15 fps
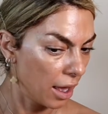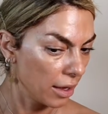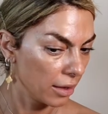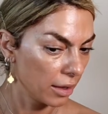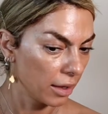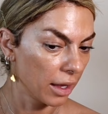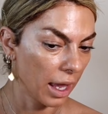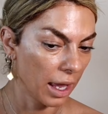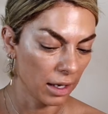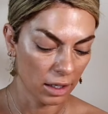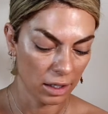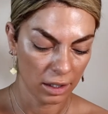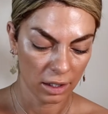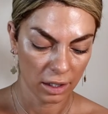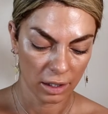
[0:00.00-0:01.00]
And
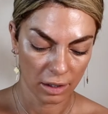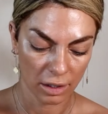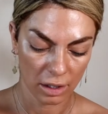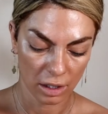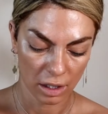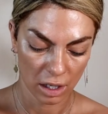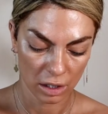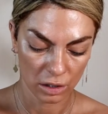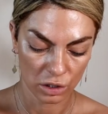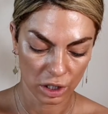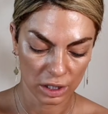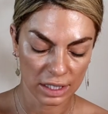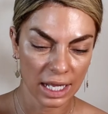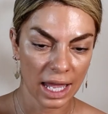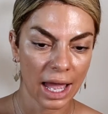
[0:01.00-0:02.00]
then I
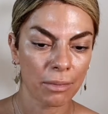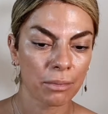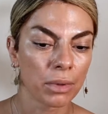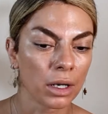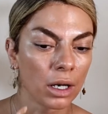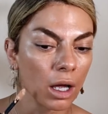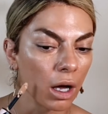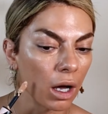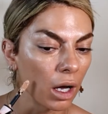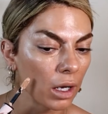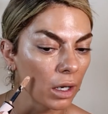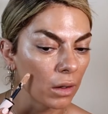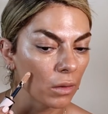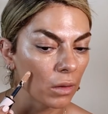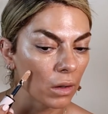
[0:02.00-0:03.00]
just
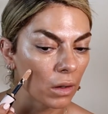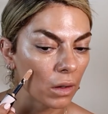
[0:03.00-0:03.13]
apply